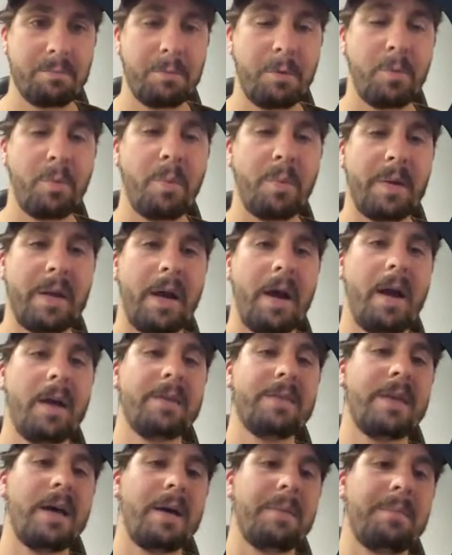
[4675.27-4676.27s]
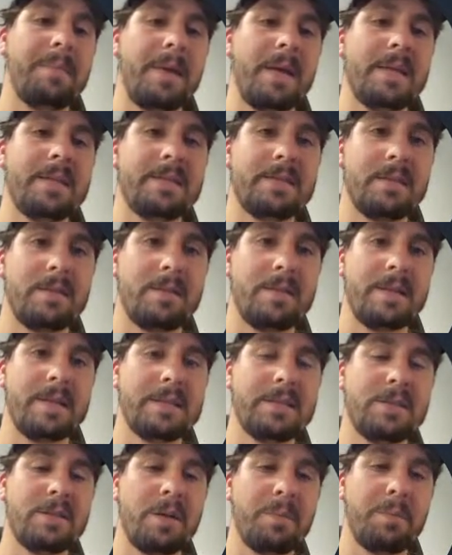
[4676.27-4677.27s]
But when we hide them,
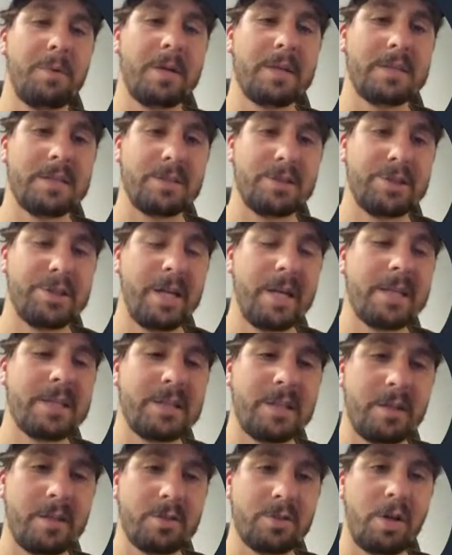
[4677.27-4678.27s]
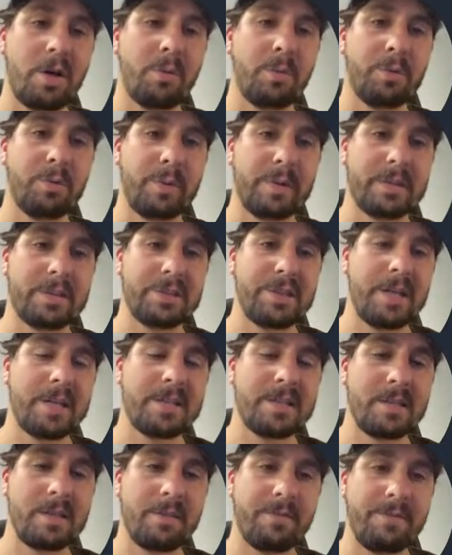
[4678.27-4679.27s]
this number isn't changing because all we're doing is
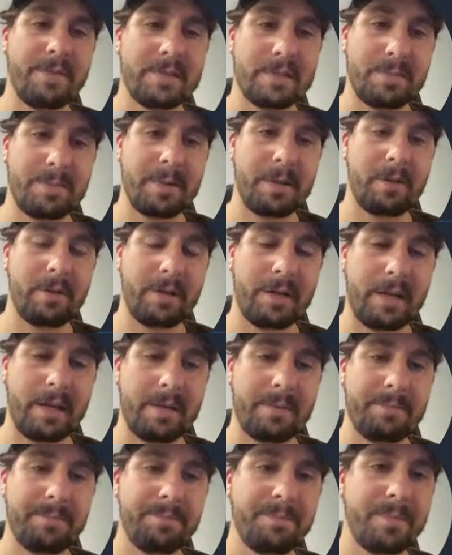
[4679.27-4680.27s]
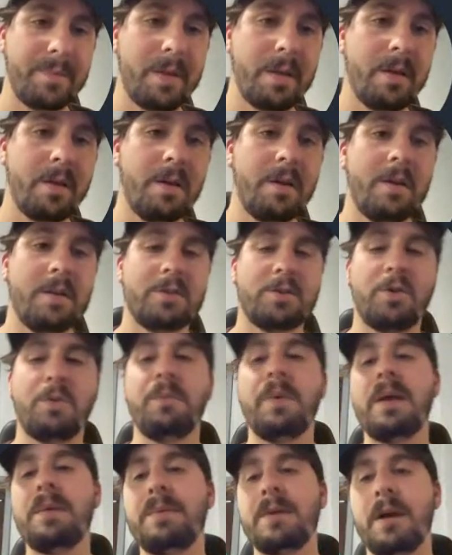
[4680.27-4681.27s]
changing the visibility. So
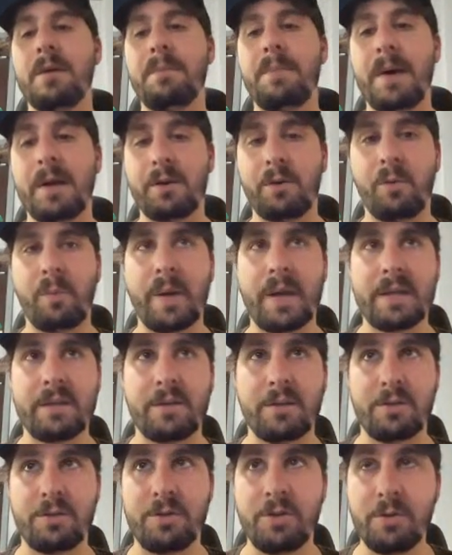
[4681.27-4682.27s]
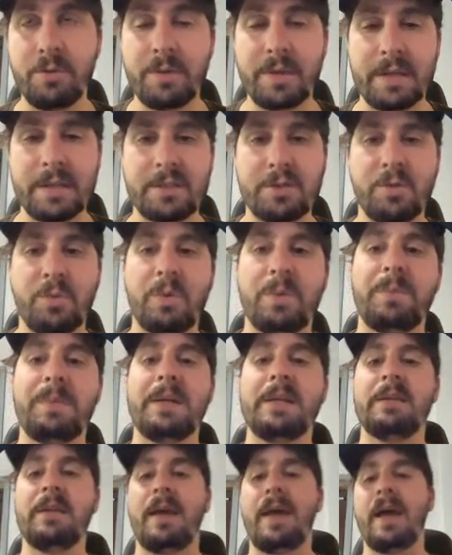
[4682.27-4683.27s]
maybe a better way to do this would be to